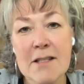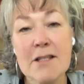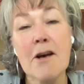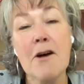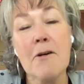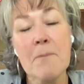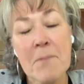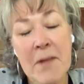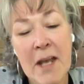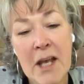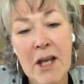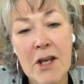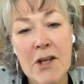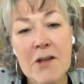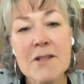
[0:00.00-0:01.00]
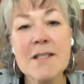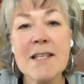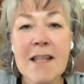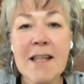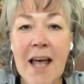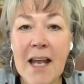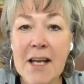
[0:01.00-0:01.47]
So you'll
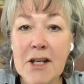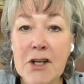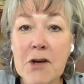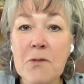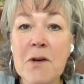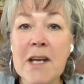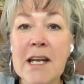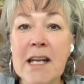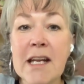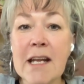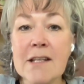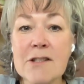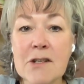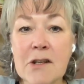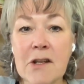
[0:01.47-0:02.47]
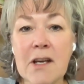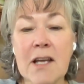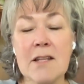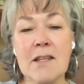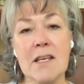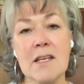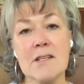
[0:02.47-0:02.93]
see that in your reading as you look
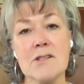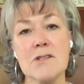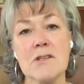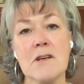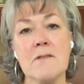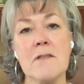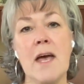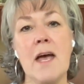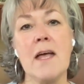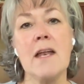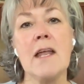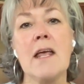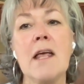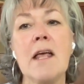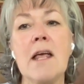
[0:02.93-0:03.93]
at the history of that.